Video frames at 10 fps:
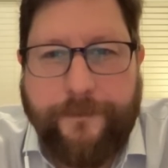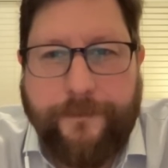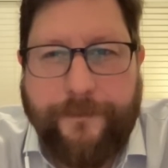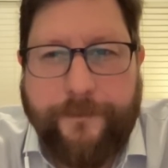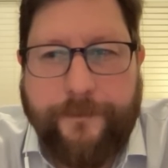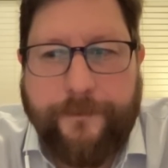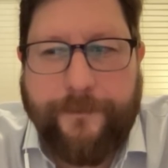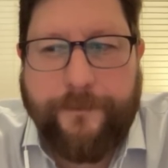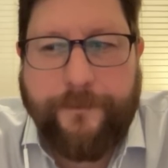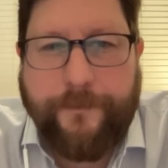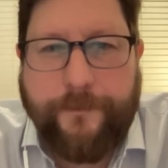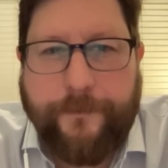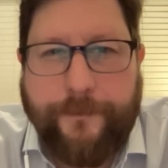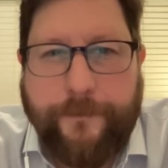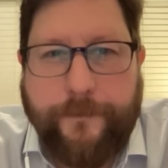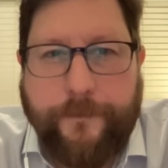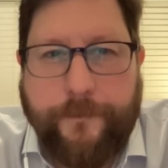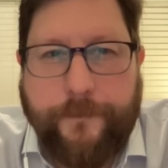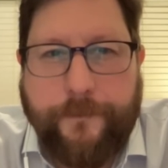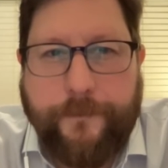
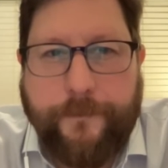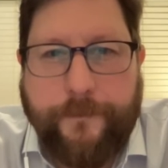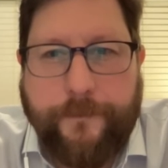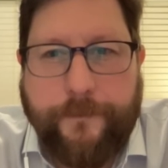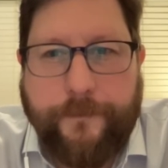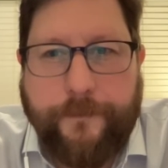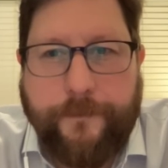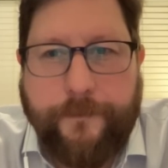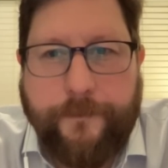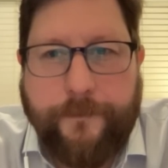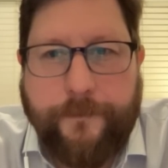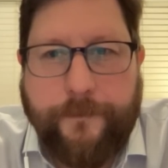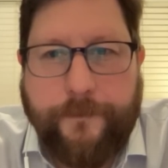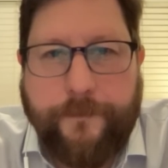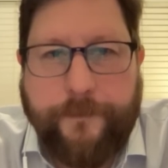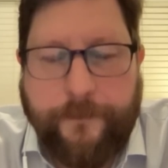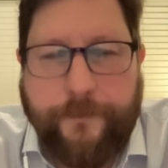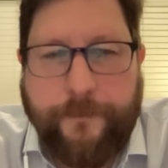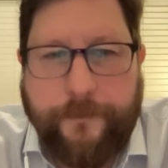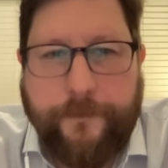
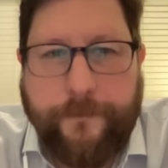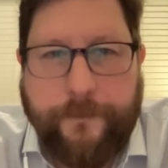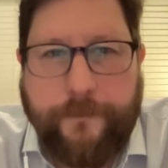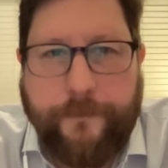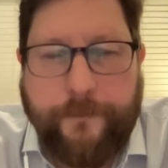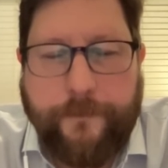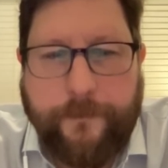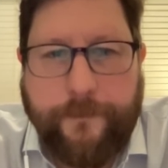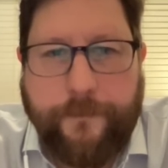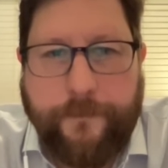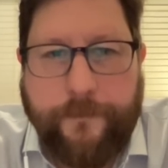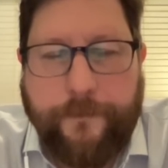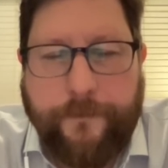(not speaking)